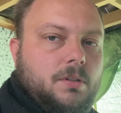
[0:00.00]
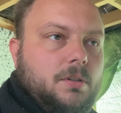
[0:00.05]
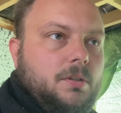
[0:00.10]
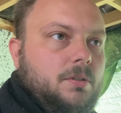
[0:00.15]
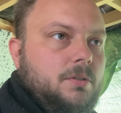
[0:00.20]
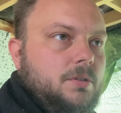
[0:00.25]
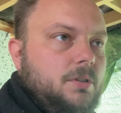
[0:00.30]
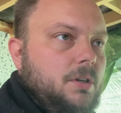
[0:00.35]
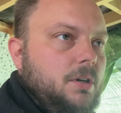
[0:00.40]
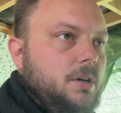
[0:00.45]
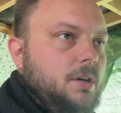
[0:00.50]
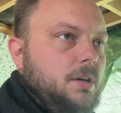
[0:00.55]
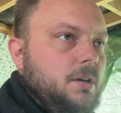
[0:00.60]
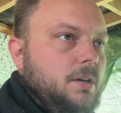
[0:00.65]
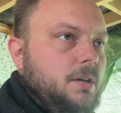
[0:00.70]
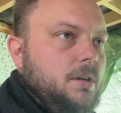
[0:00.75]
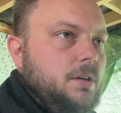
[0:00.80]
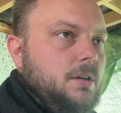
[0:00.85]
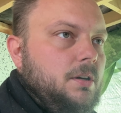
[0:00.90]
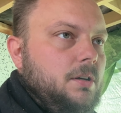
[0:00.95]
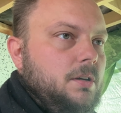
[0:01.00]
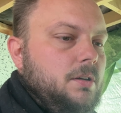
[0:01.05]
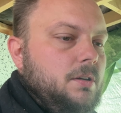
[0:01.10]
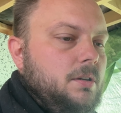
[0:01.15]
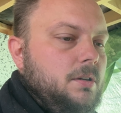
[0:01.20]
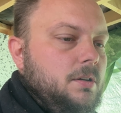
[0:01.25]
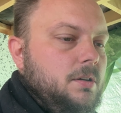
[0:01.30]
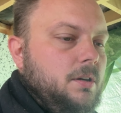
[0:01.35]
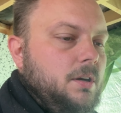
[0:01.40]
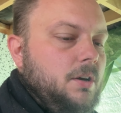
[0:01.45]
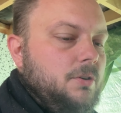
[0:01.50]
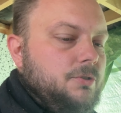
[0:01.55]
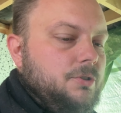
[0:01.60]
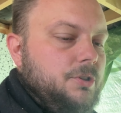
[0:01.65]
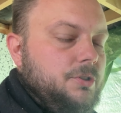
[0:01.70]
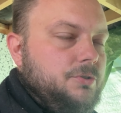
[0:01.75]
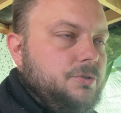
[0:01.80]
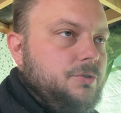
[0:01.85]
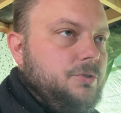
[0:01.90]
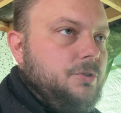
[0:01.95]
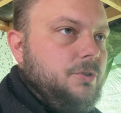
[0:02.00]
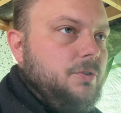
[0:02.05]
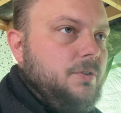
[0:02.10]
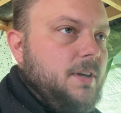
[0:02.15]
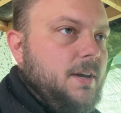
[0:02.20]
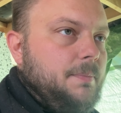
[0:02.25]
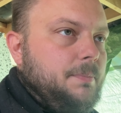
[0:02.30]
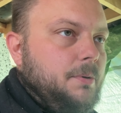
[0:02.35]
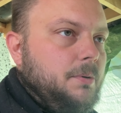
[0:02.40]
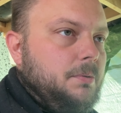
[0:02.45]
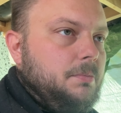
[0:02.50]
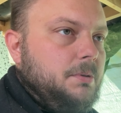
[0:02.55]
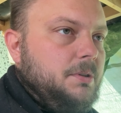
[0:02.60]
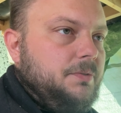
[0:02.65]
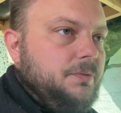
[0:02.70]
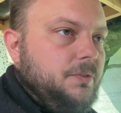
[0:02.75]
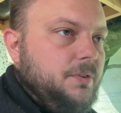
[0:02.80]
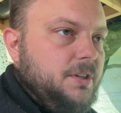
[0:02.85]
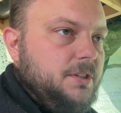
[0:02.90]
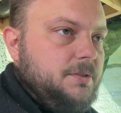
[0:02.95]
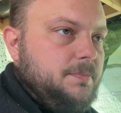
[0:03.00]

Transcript: So I'm going to do that probably for this